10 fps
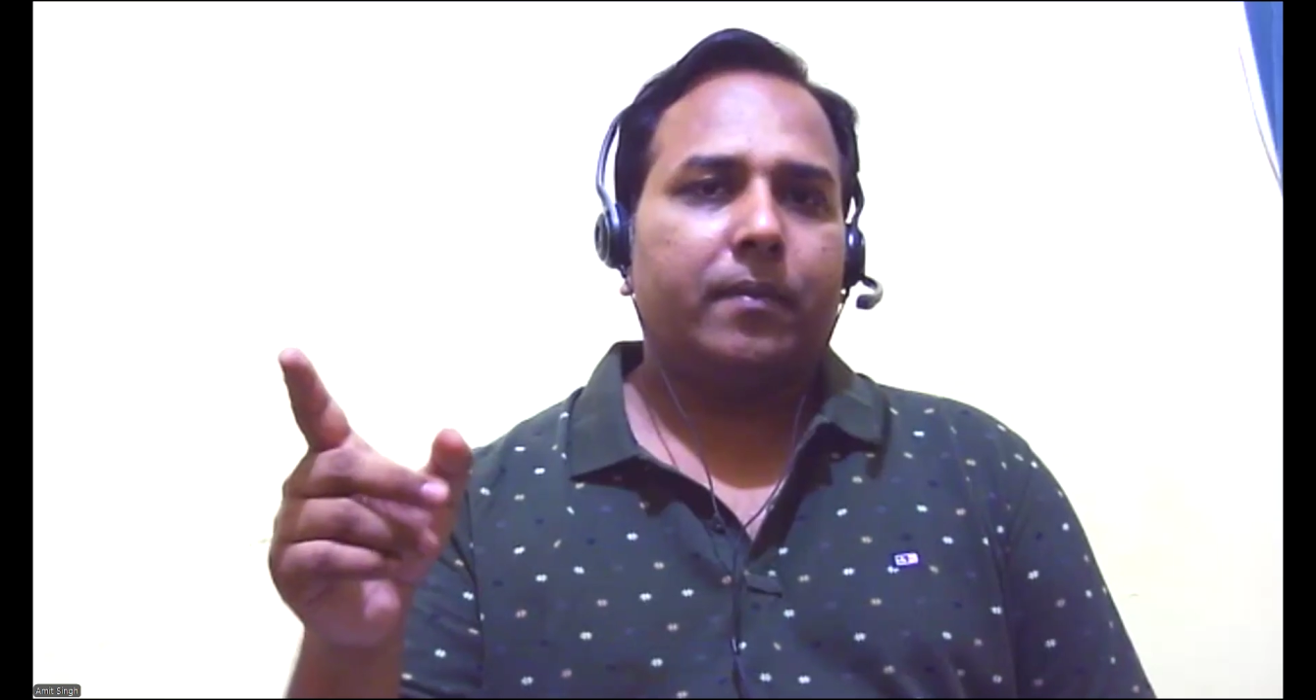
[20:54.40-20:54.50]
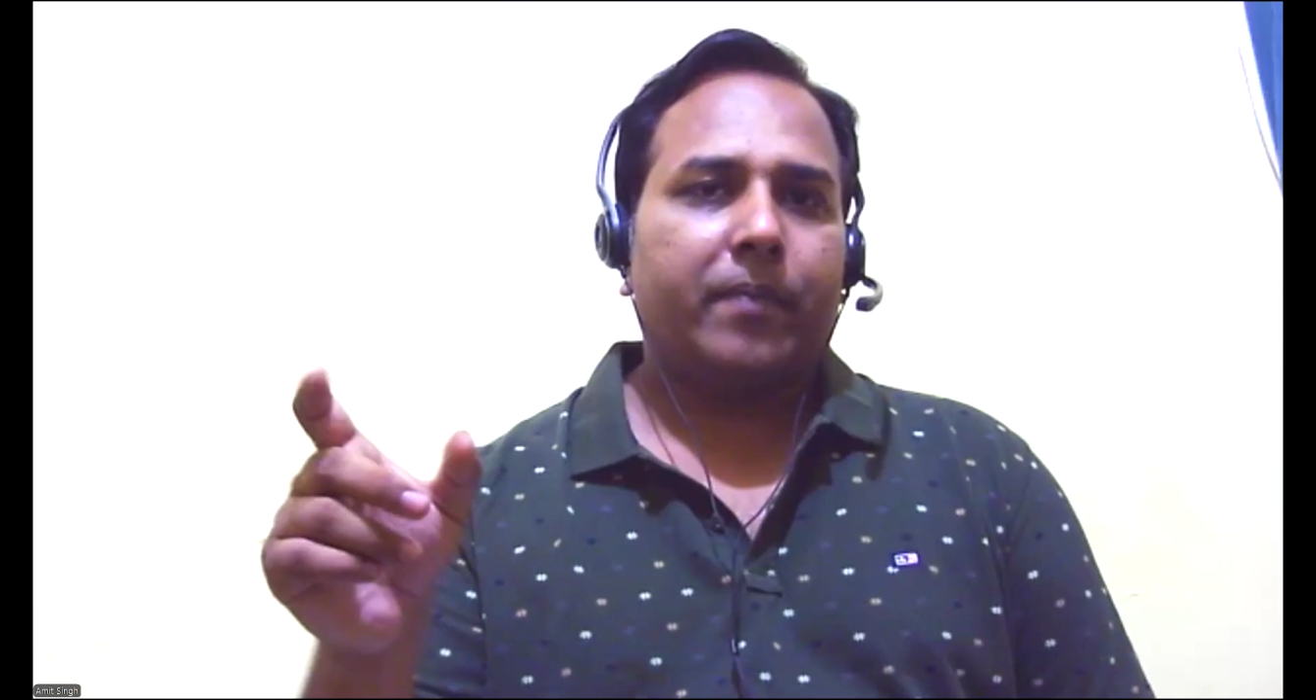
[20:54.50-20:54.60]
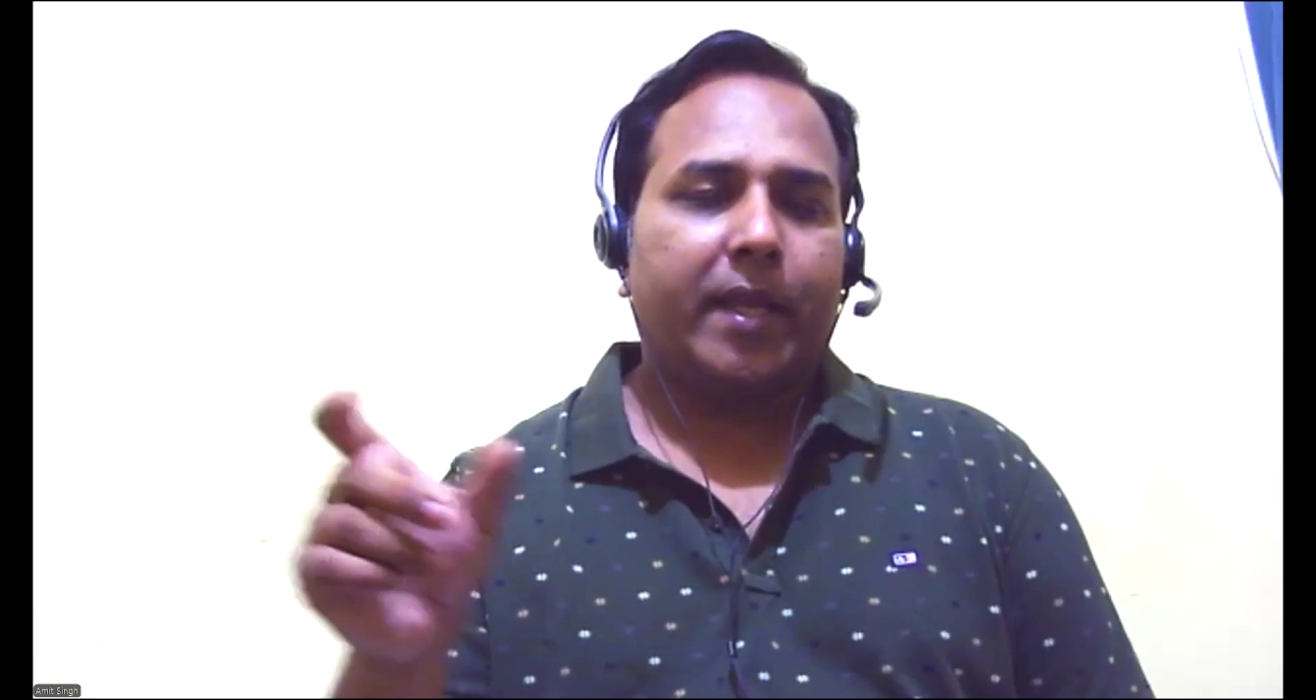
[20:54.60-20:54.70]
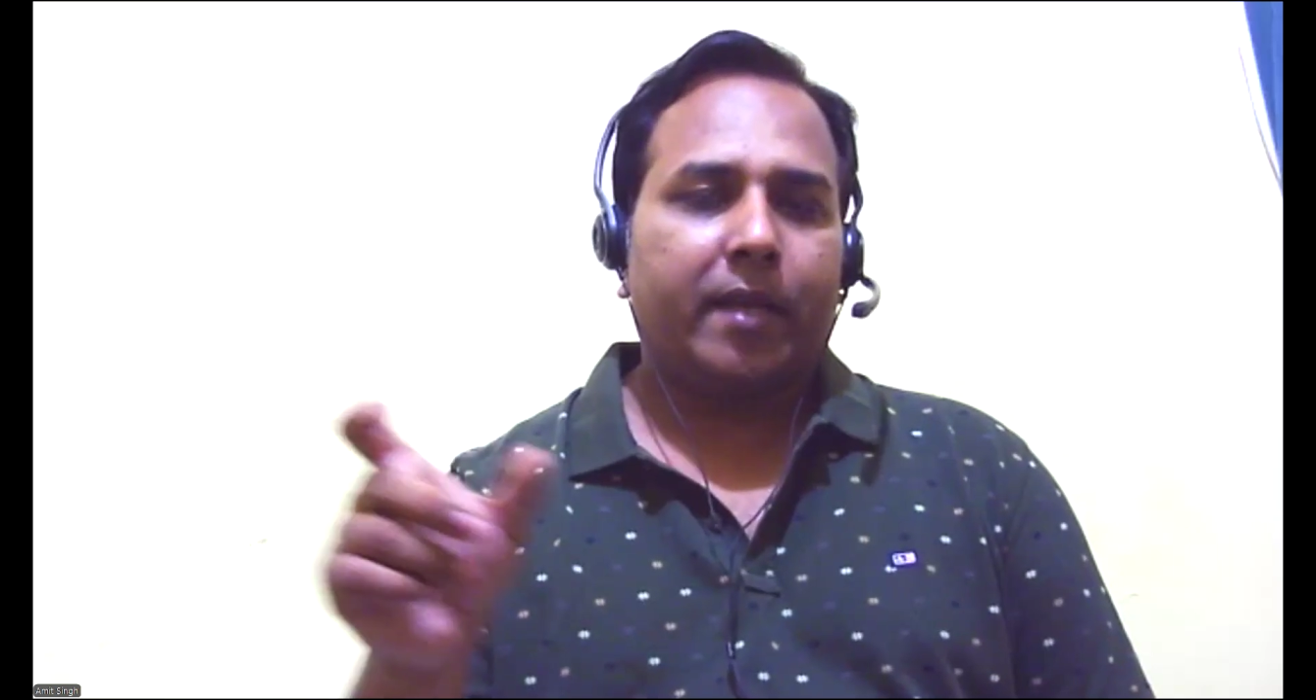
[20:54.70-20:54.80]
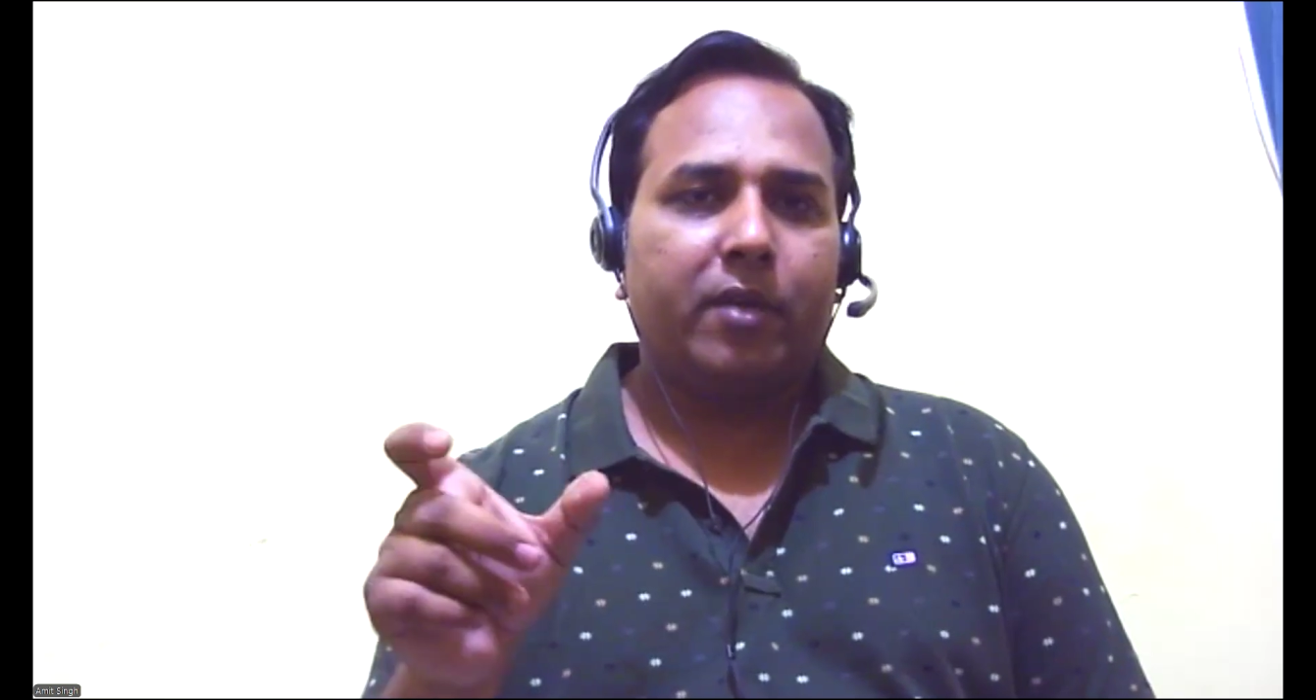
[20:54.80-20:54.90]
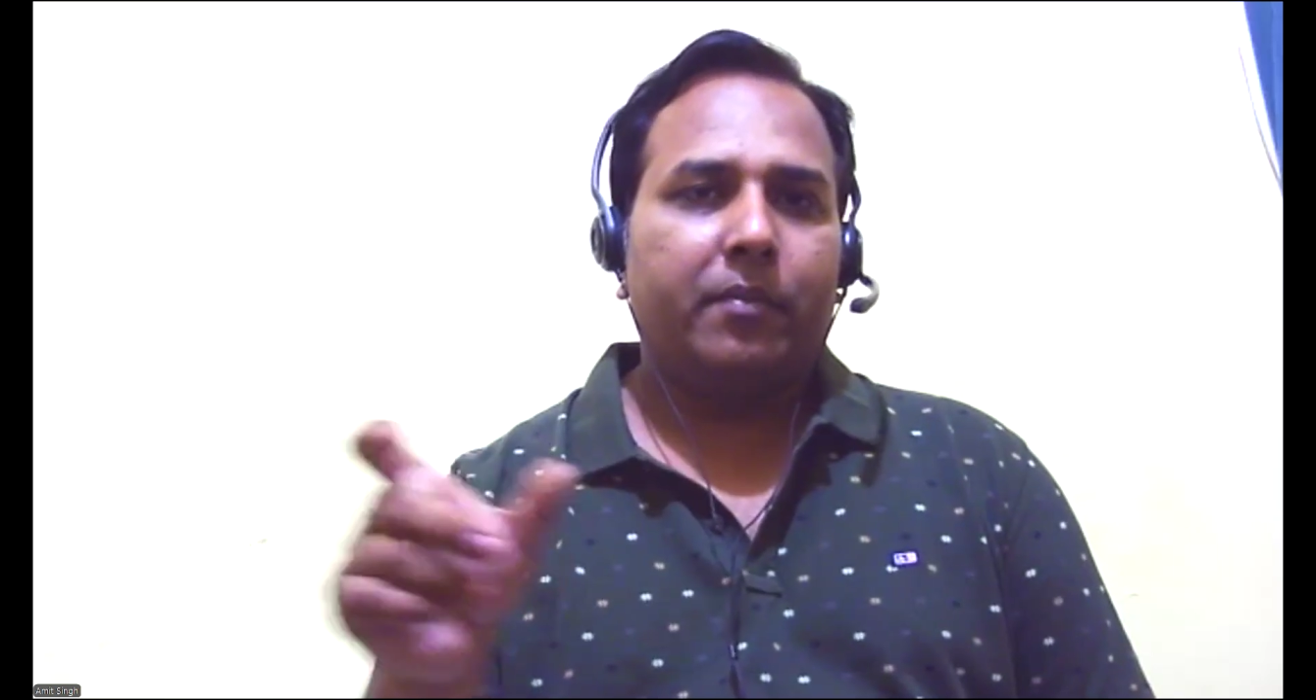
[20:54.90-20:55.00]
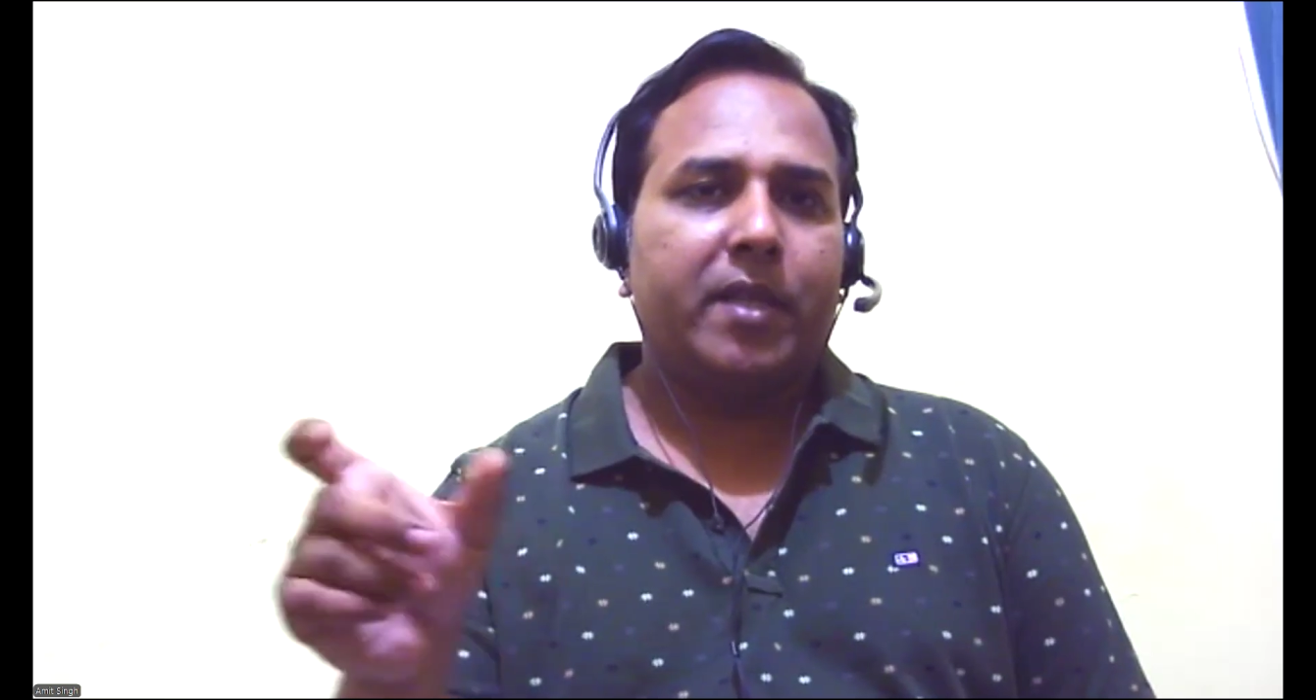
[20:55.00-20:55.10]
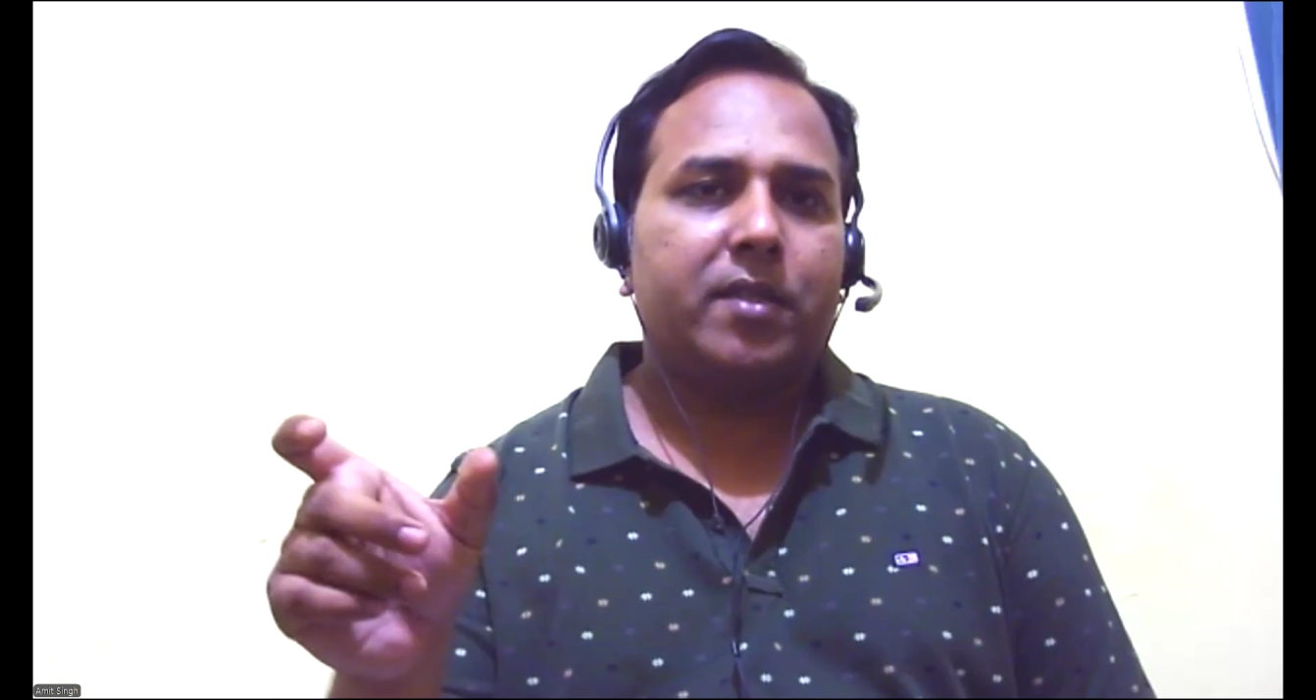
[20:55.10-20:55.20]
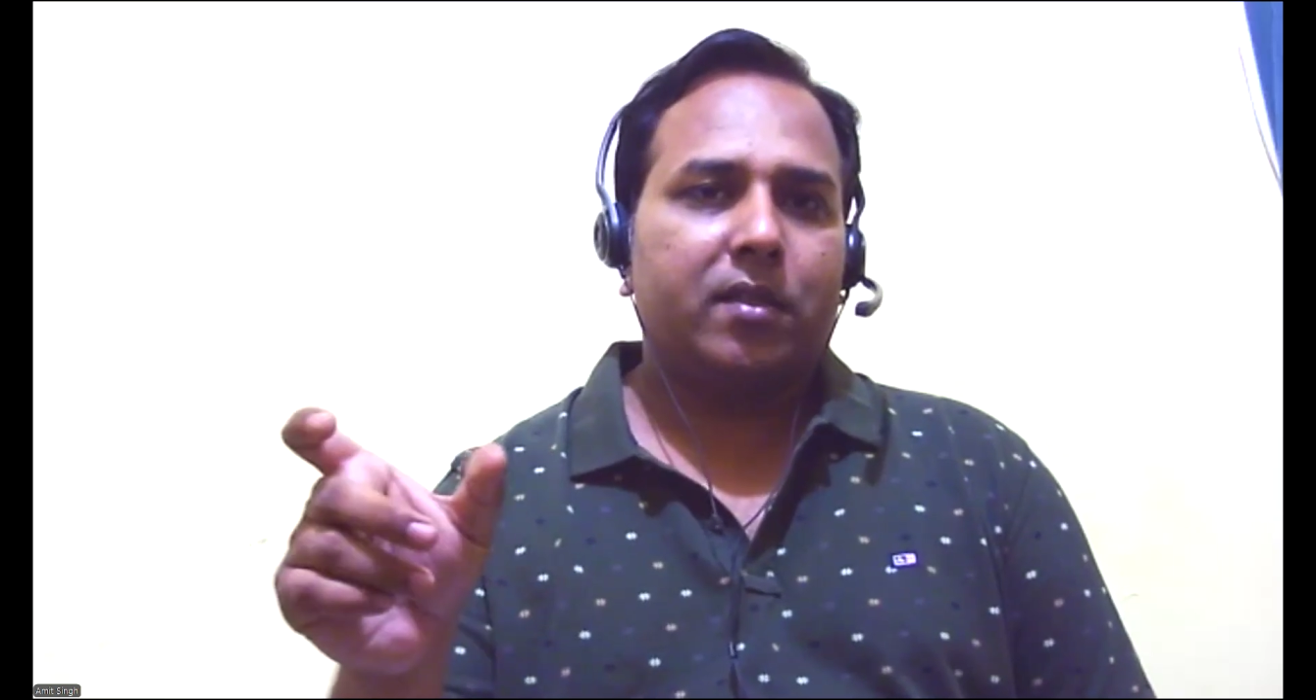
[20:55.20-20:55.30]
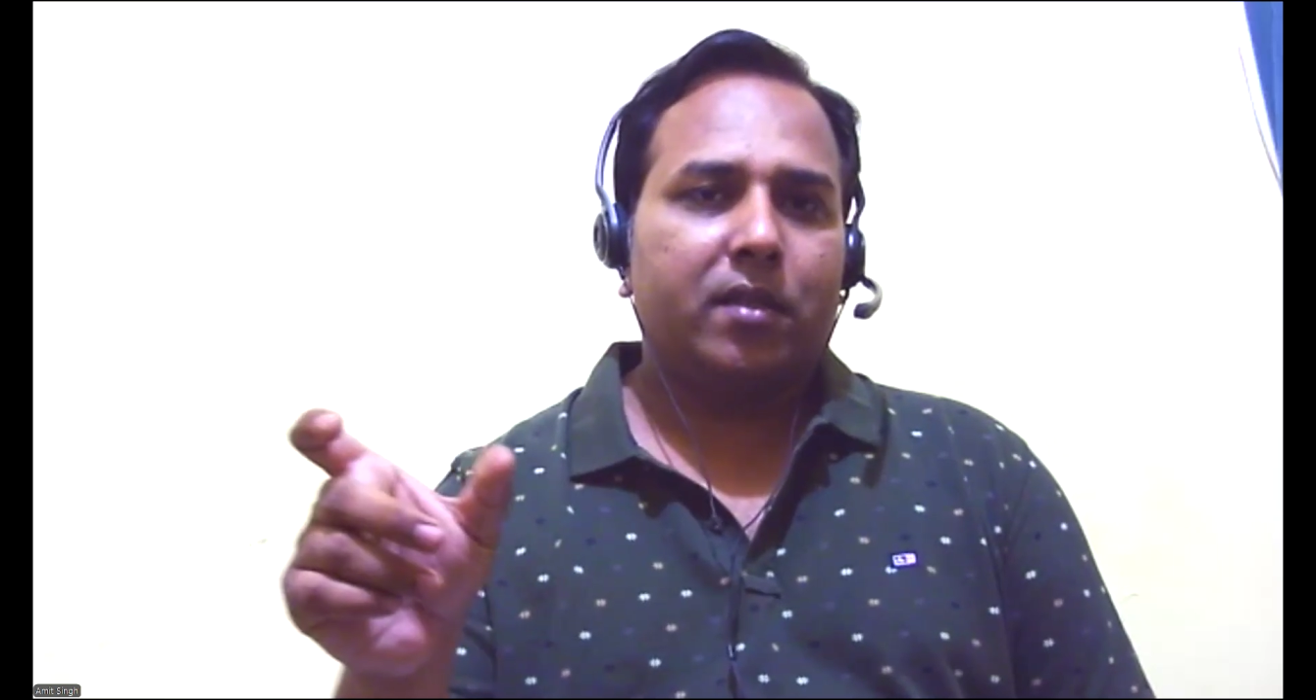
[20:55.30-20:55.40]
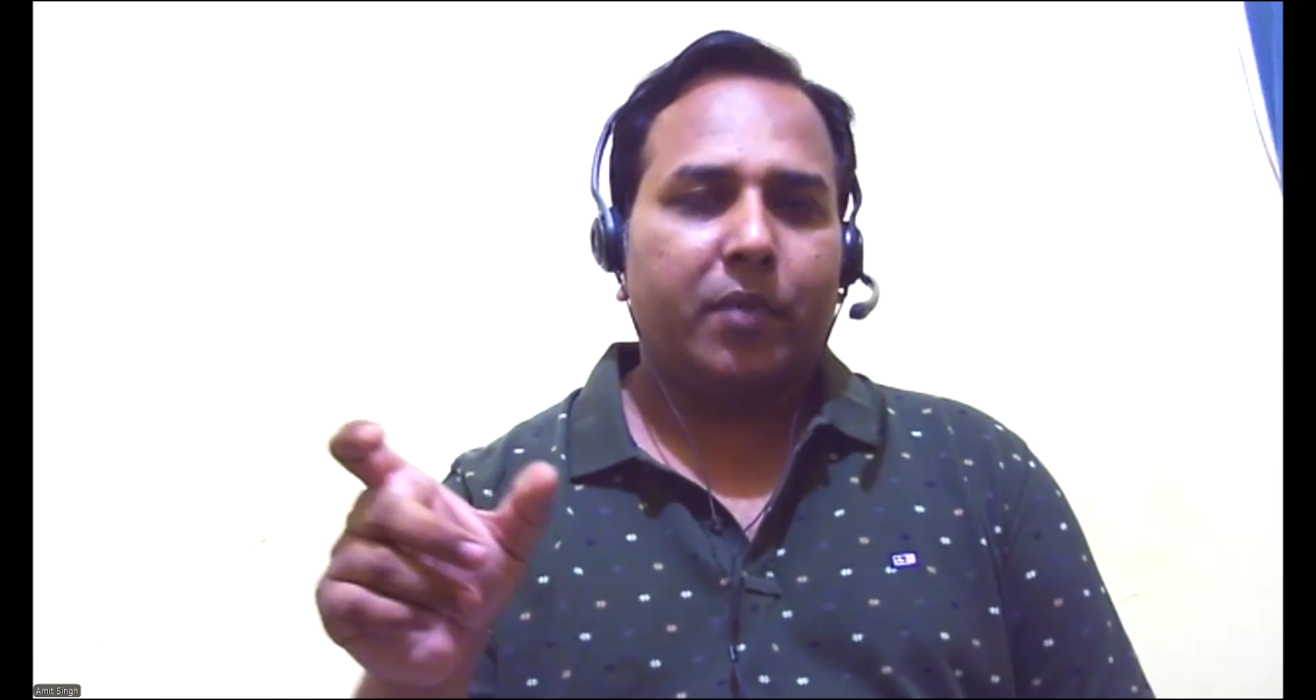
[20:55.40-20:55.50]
and we'll mention